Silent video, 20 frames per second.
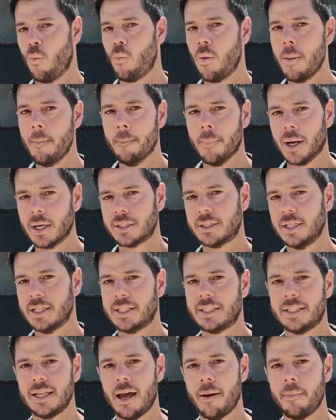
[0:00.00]
we must
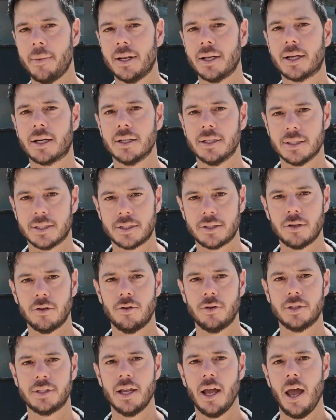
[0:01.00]
examine
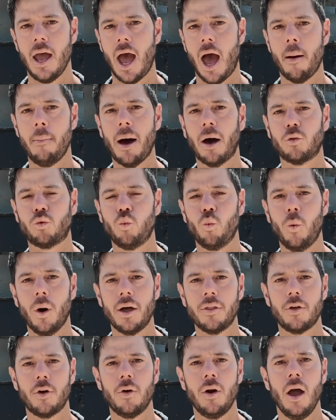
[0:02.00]
concerns about
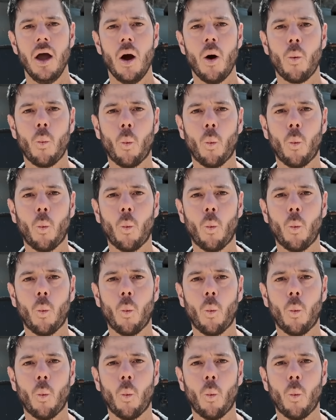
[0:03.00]
whether